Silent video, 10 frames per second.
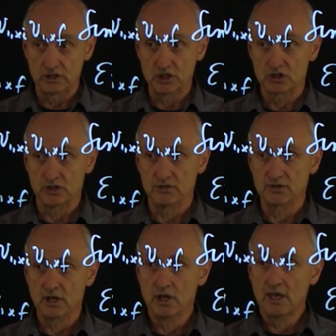
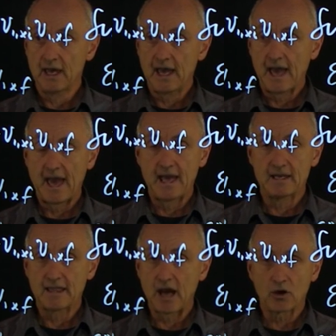conditions,
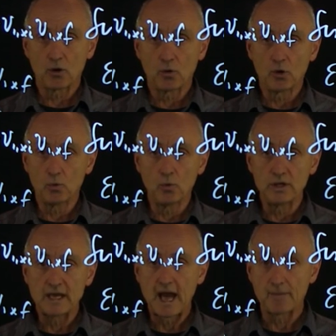and that
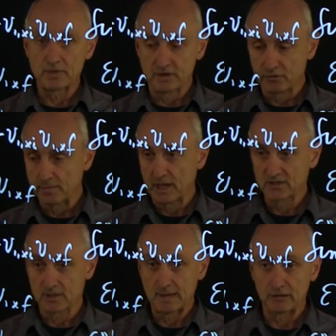wouldn't happen if we
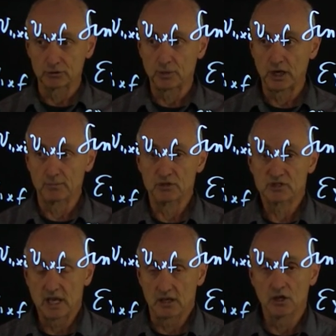made some algebraic
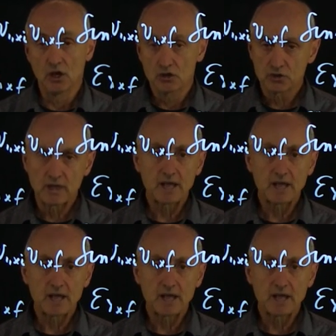mistake. So